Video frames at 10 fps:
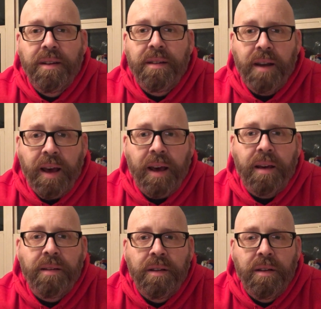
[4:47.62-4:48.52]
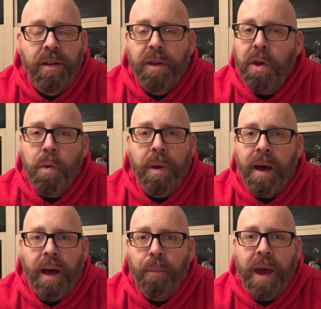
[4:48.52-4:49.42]
Today, you and
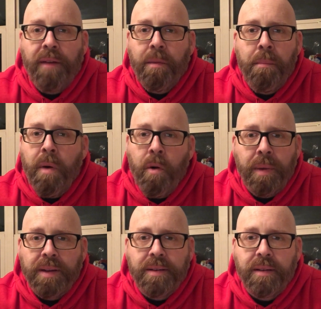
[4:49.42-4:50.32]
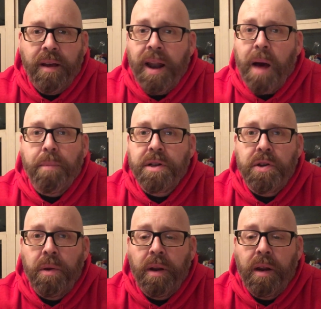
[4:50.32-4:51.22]
I, we have a moment, an
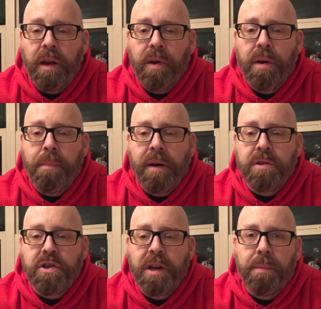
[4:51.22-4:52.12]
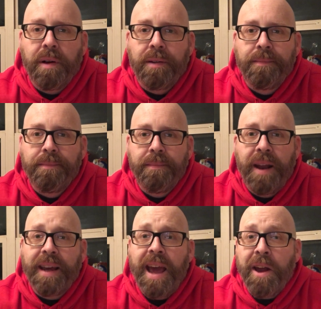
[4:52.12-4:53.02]
opportunity to go to Beersheba,
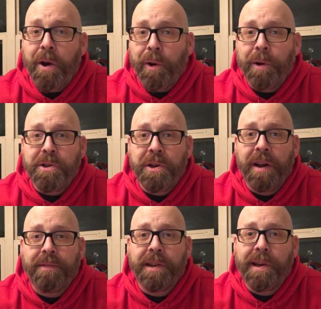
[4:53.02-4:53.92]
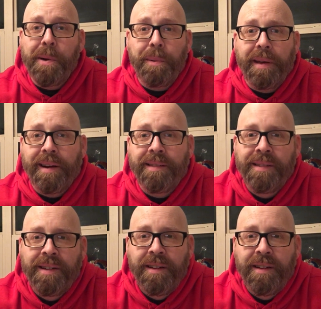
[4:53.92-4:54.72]
and I can't urge you enough to go there.